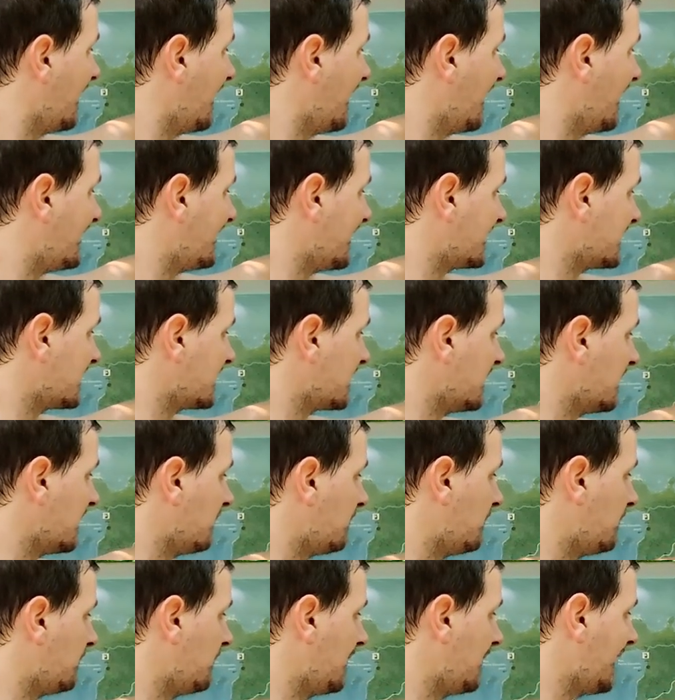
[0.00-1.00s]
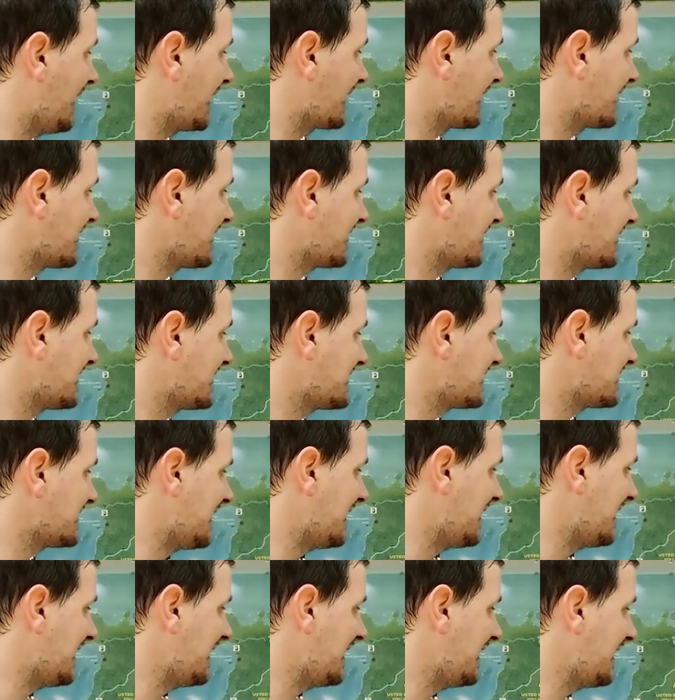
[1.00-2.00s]
and then come back to
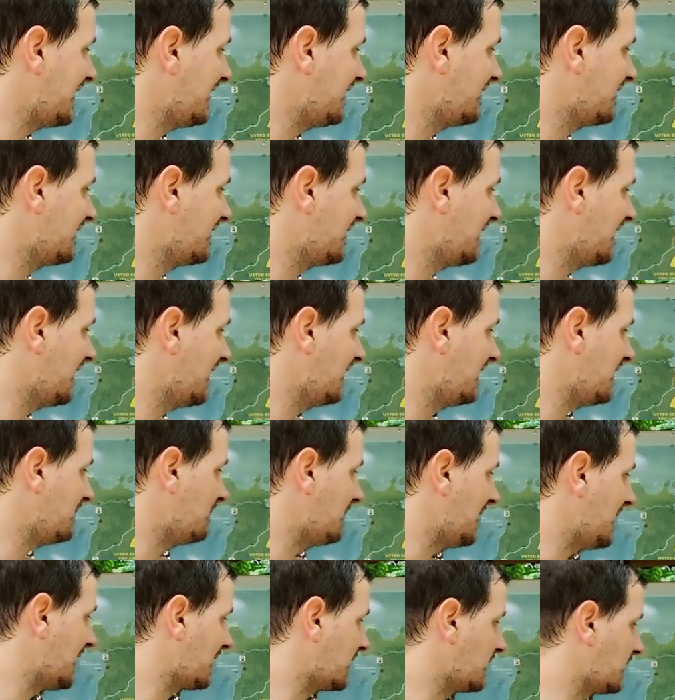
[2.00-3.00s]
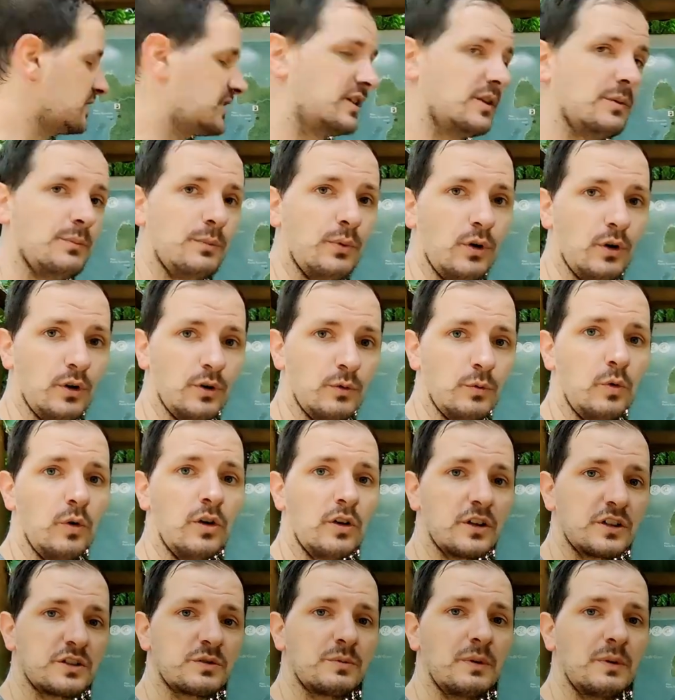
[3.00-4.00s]
here, and then back onto the
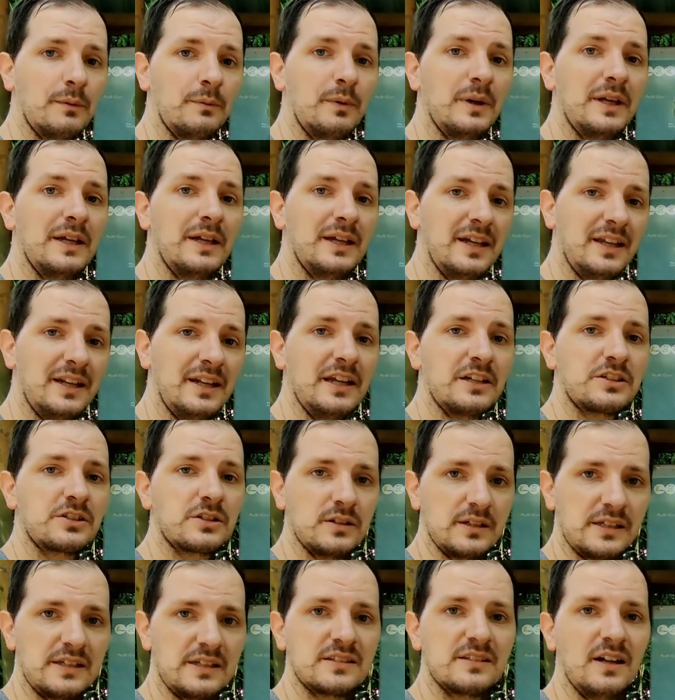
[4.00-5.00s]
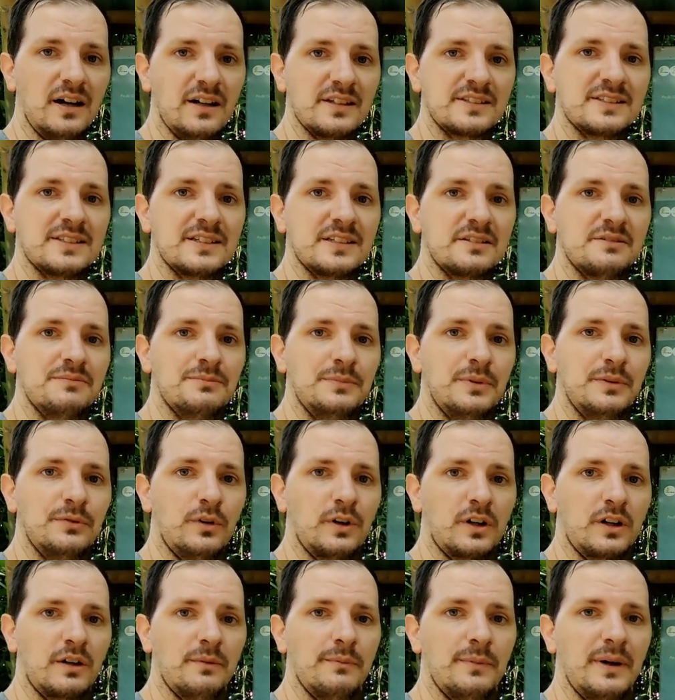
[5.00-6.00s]
boardwalks where we initially started,
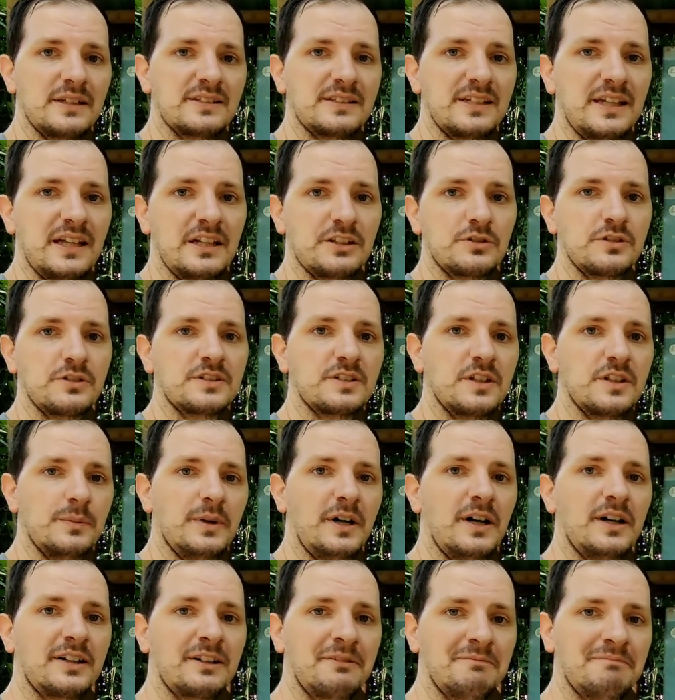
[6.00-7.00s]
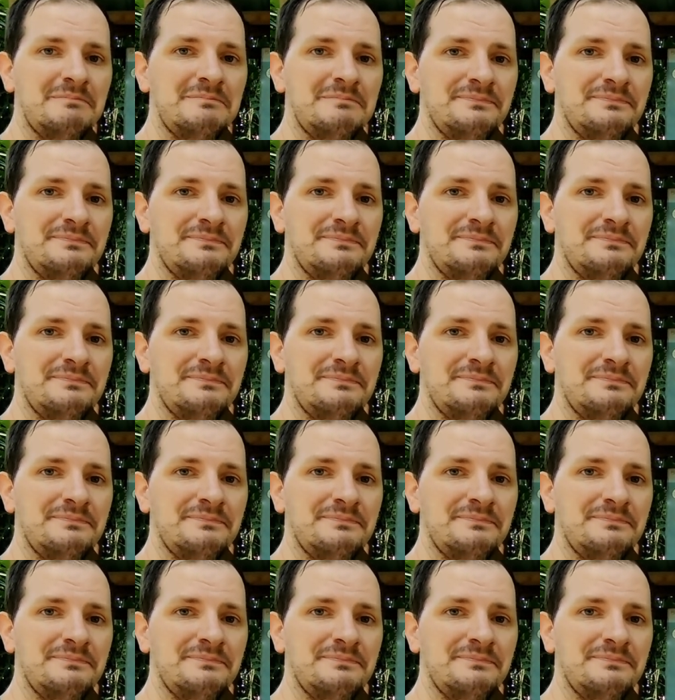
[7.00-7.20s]
before coming back to the entrance of the park.